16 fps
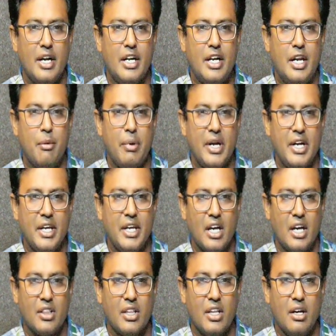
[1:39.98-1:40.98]

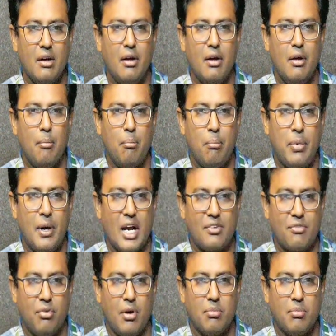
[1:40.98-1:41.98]
depending on the
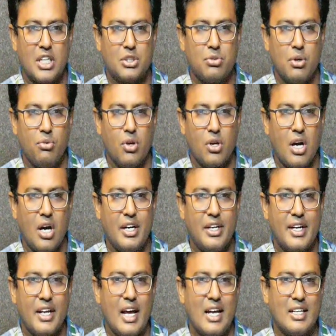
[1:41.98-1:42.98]
platform. That's why we call
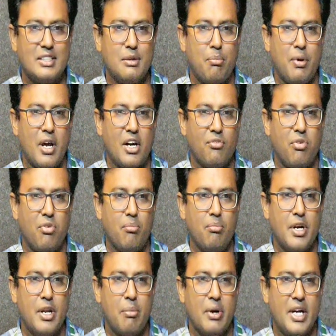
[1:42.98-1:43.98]
it as a
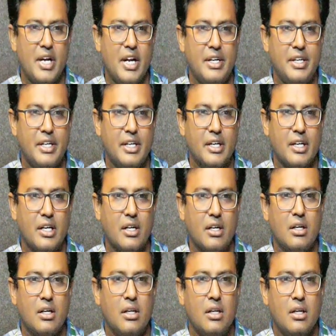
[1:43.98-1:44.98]
platform dependent
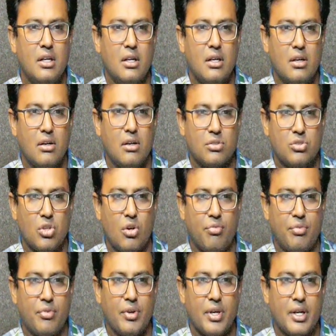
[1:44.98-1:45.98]

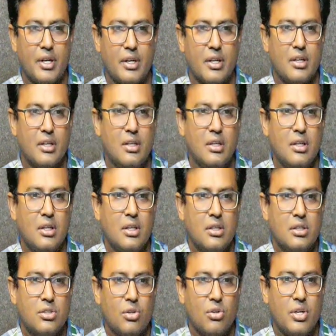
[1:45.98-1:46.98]
software.
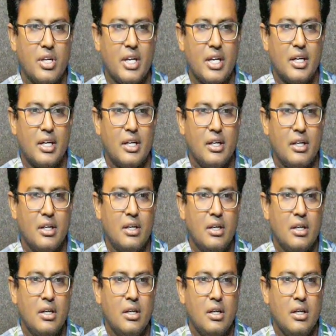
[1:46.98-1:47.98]
So here
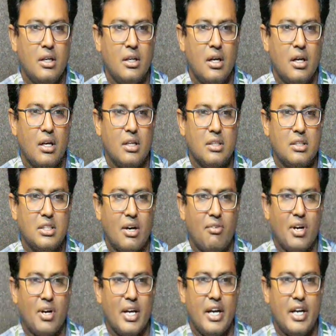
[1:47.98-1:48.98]

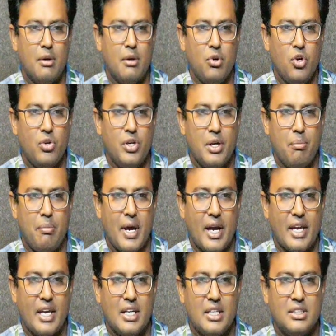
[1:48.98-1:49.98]
Java AWT
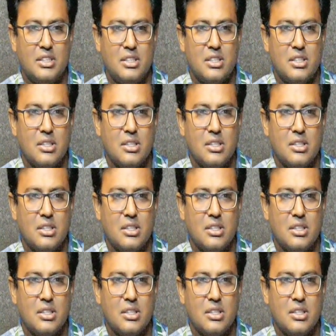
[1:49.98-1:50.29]
package